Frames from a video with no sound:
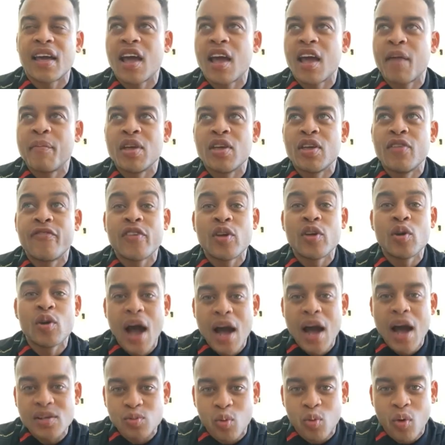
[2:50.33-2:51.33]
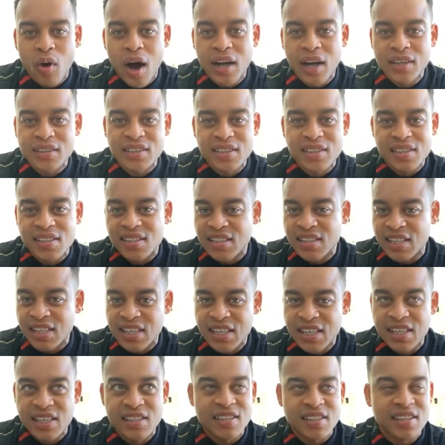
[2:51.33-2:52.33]
I mean, if you guys watch the
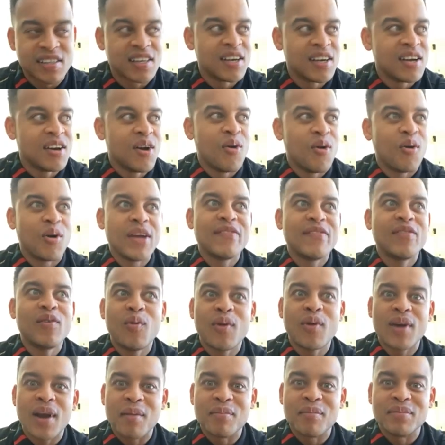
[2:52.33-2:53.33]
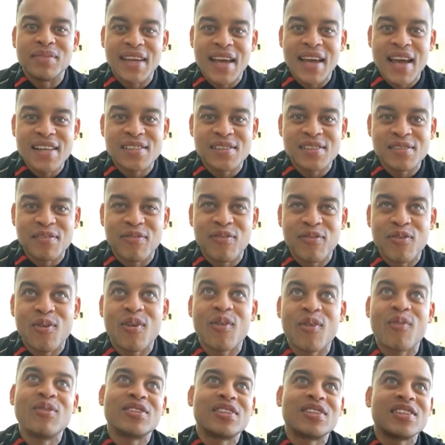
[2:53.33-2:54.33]
scenes, even when I'm dancing for
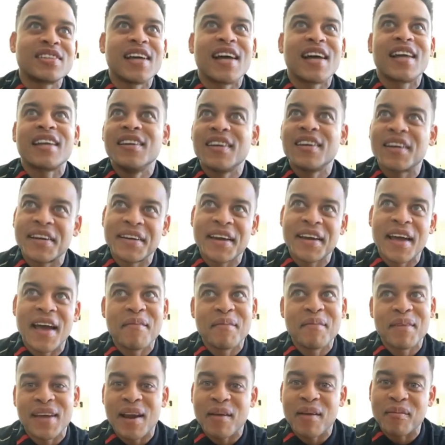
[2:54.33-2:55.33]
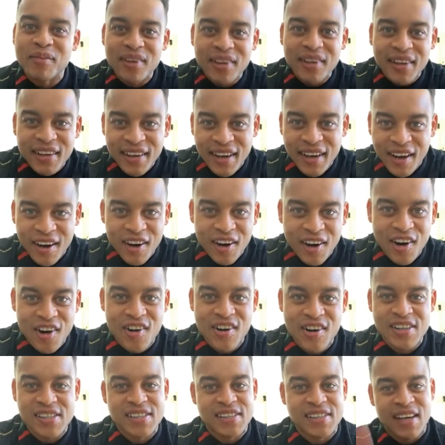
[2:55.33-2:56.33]
her, when she's like looking at me and I'm looking at
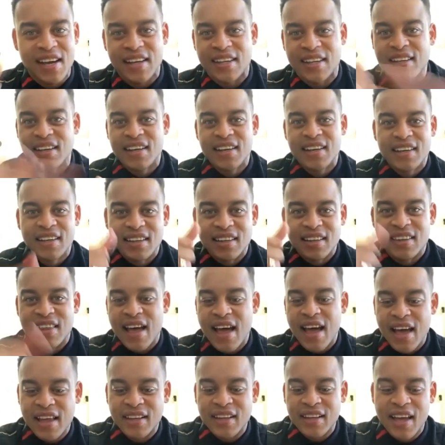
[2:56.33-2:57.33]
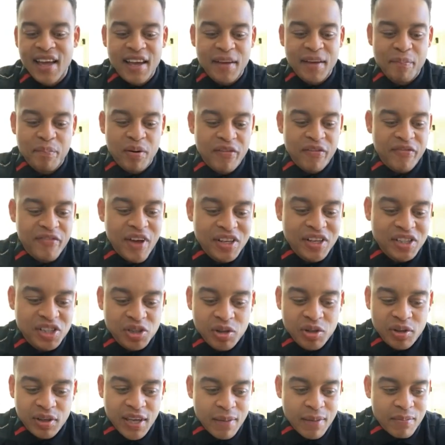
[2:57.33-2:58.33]
her, it's like that like
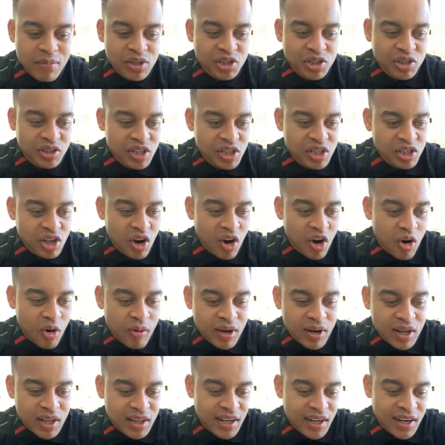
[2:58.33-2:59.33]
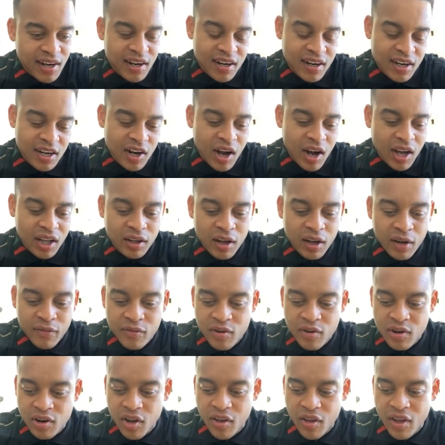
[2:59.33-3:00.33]
professional chemistry is already there. Yeah. You know, I love
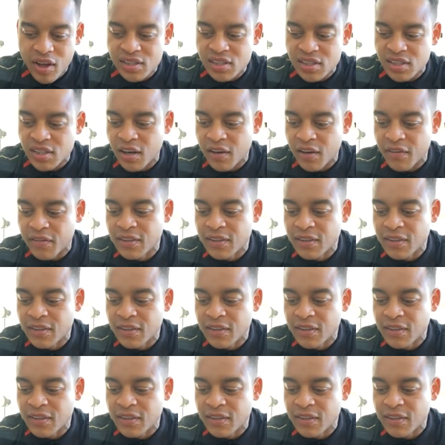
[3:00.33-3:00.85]
her and all that stuff.